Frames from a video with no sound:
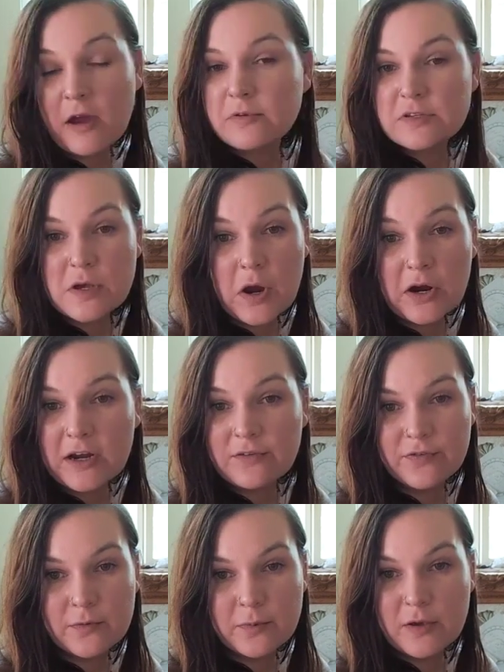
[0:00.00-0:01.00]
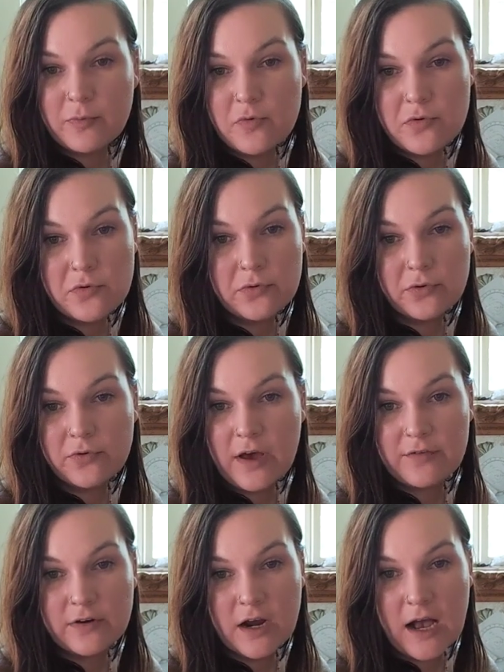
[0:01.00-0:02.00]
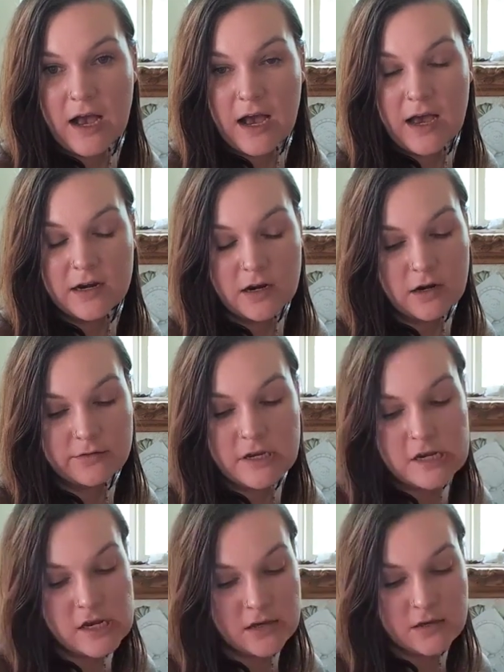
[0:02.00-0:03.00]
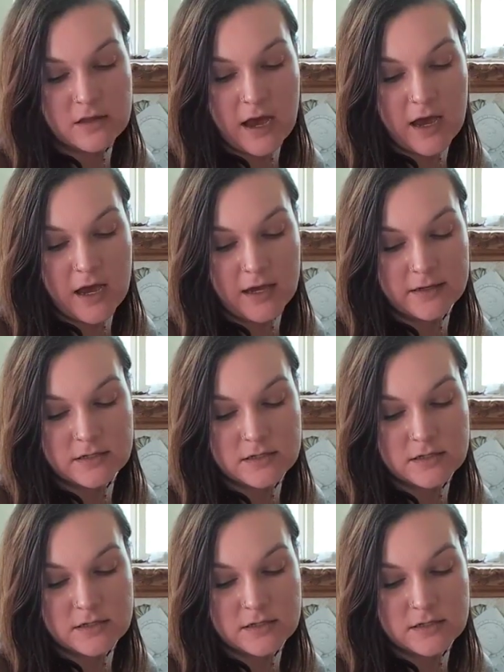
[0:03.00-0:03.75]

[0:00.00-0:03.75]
I'm sorry for people who've ever had a reading that